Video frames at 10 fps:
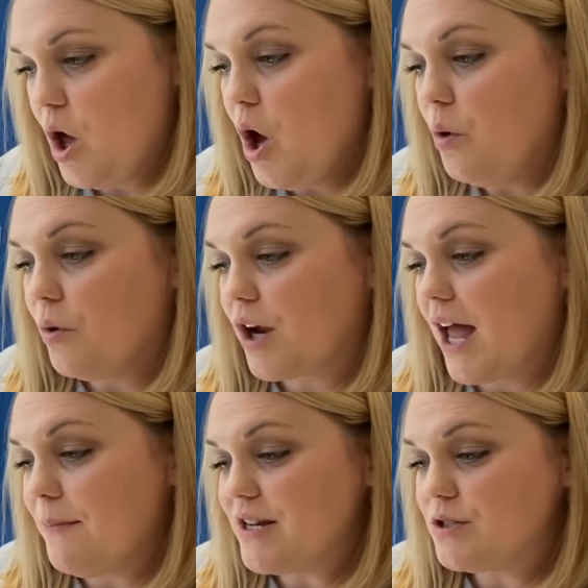We're
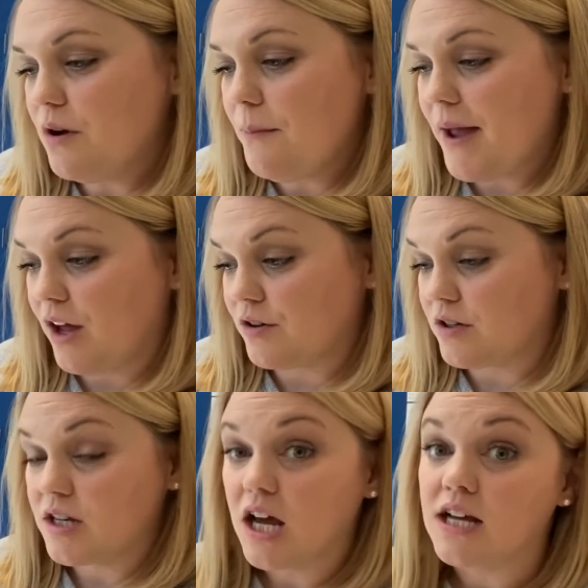coming to a
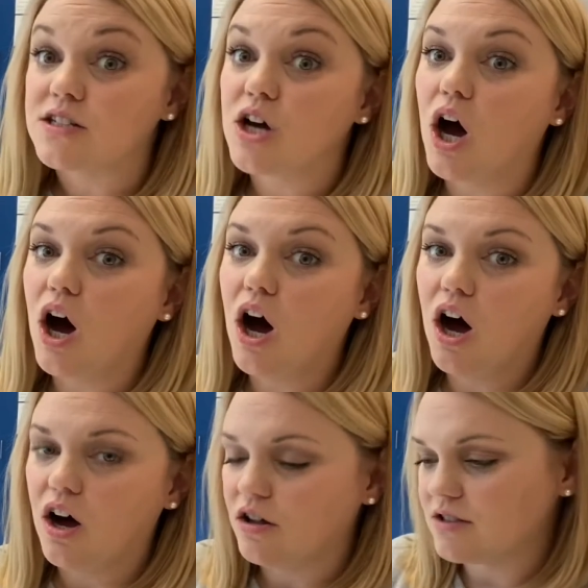mountain, a
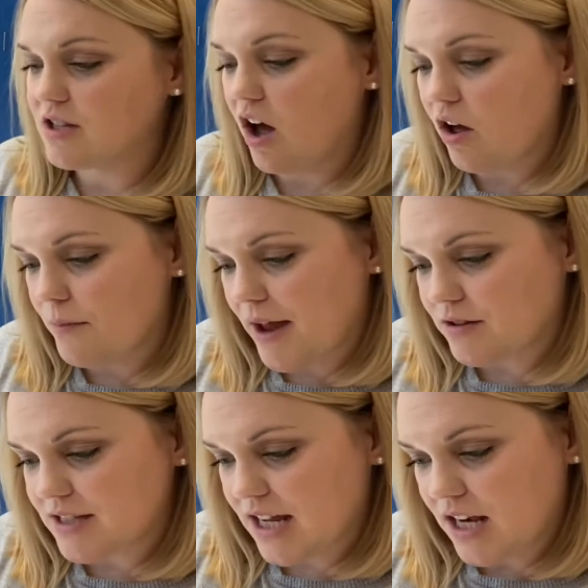tall, tall
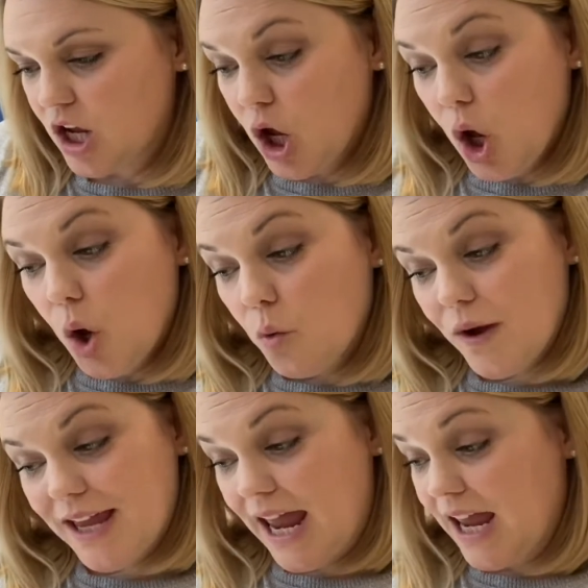mountain.
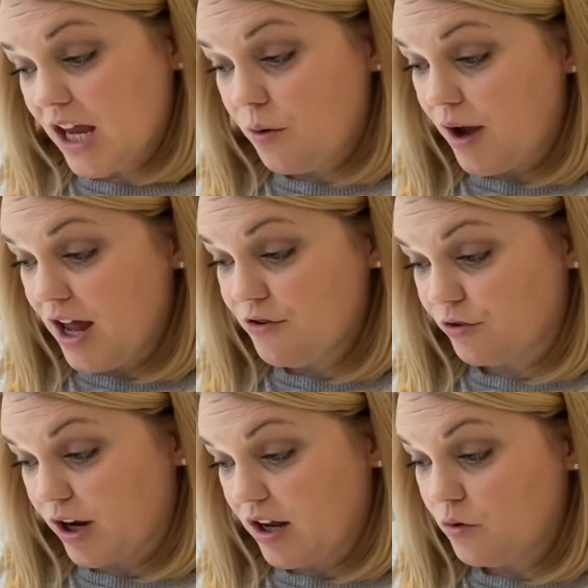We can't go
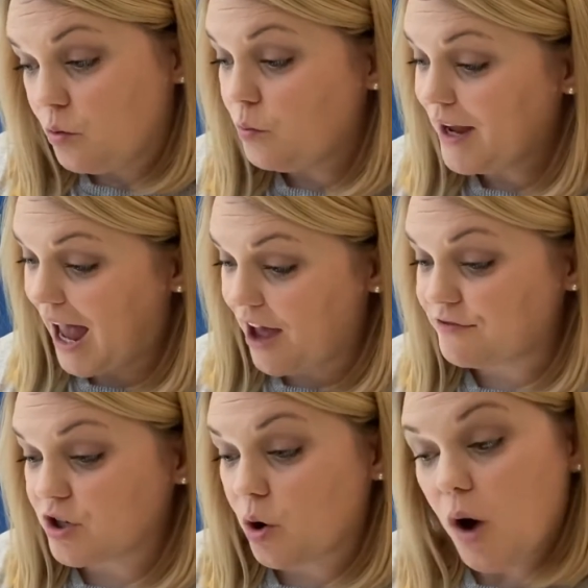under it. We have
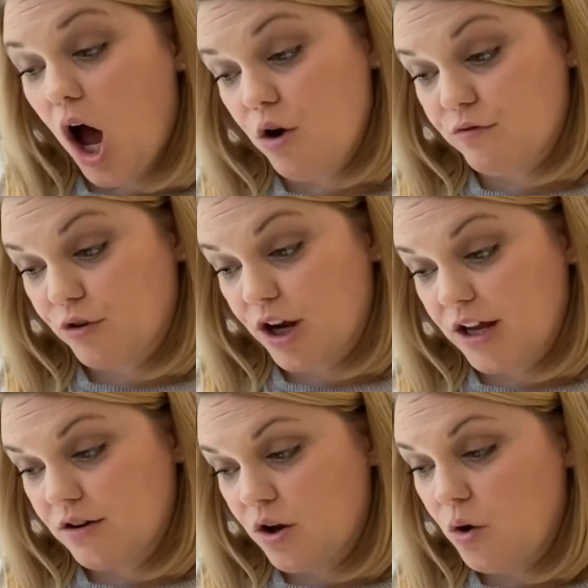to go over it.
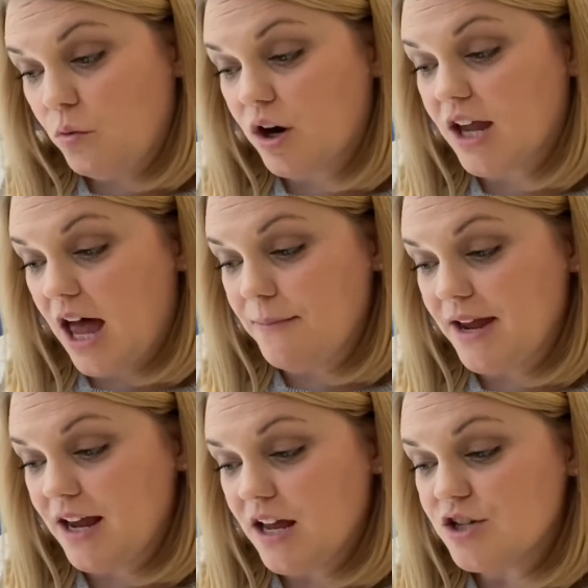We're
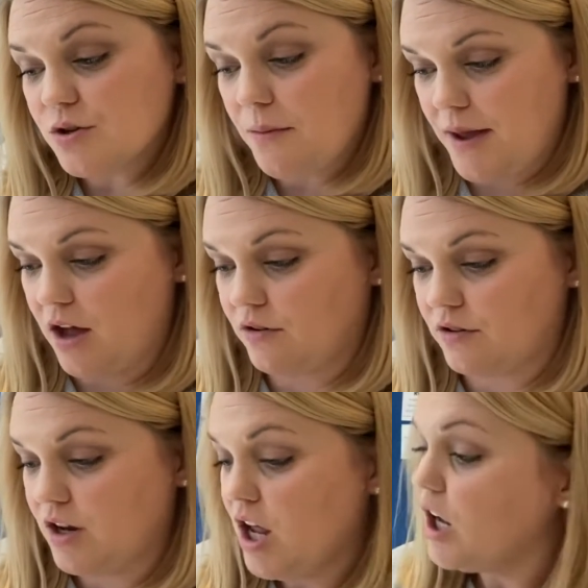coming to a
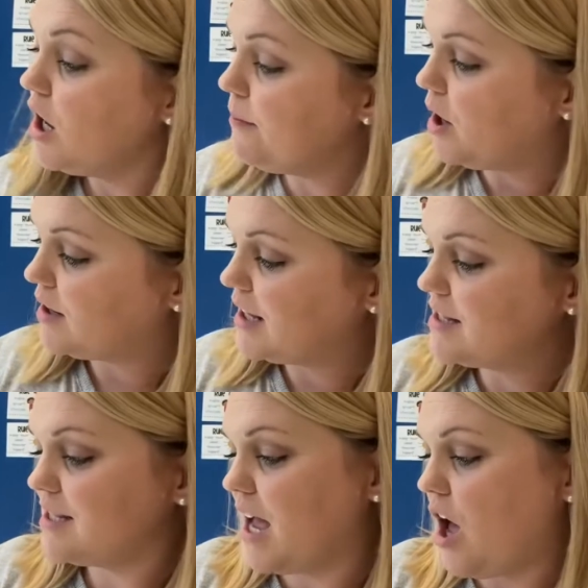mountain. Come on,
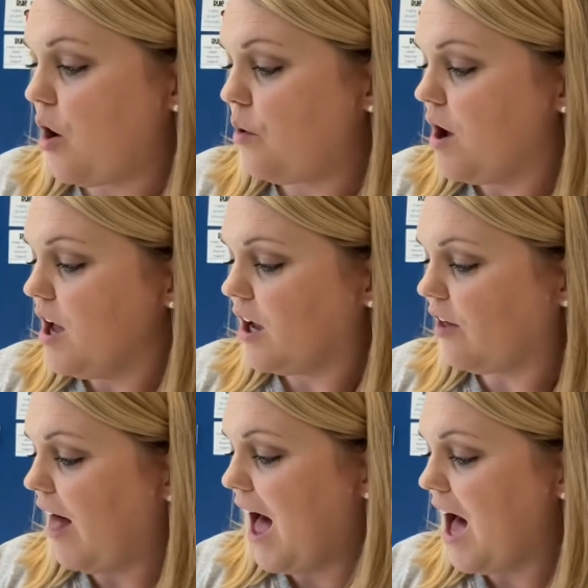let's go.
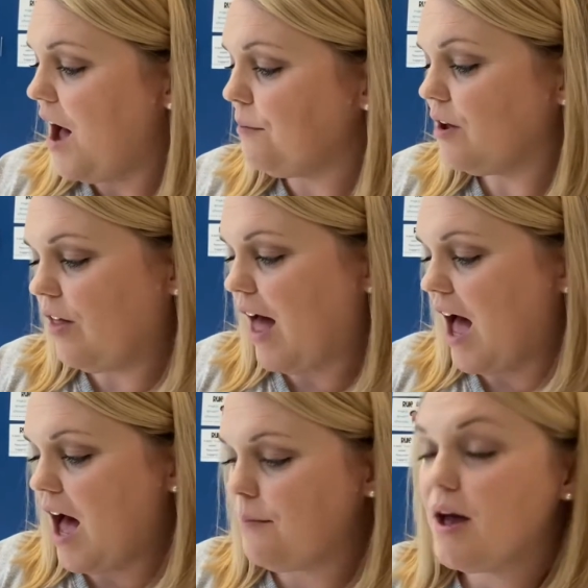Climb,
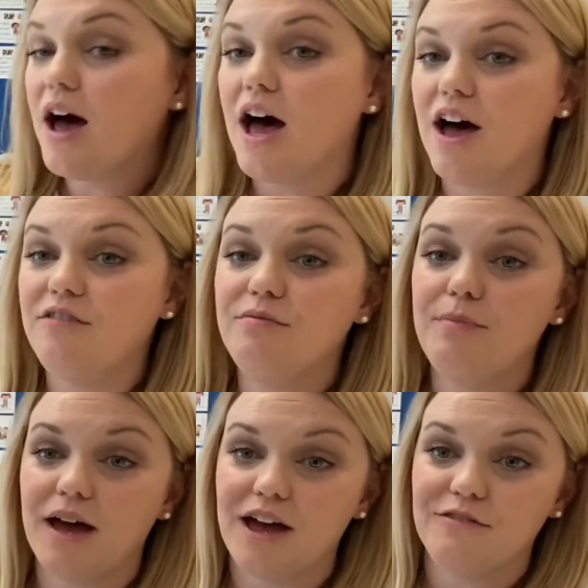climb, huff,
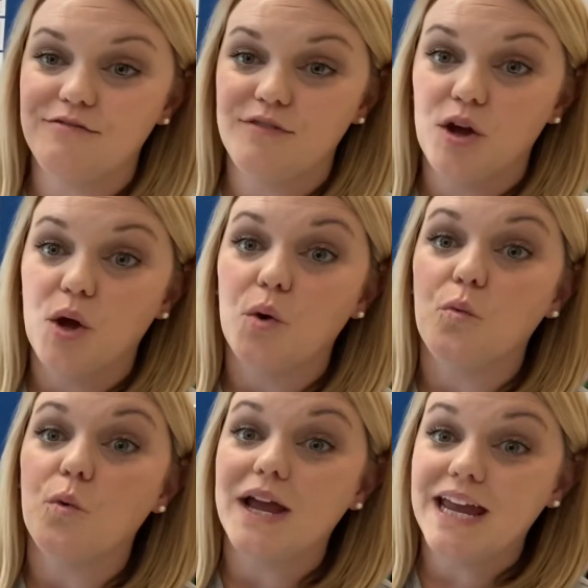puff.
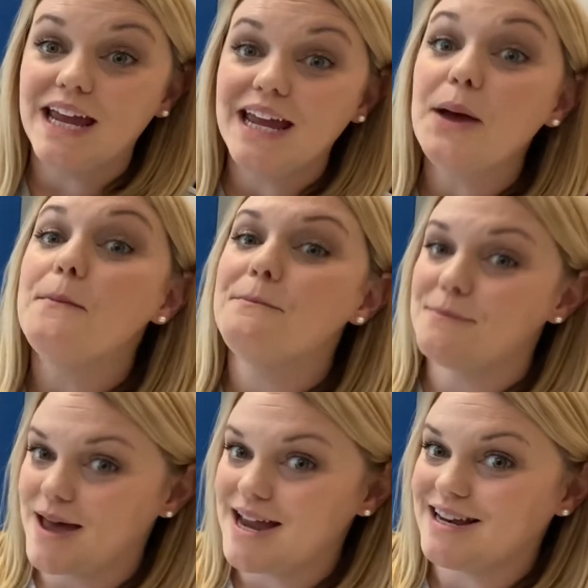We
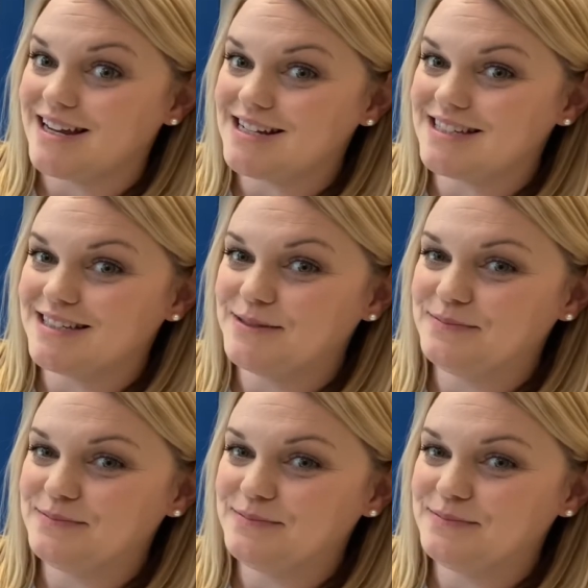made it.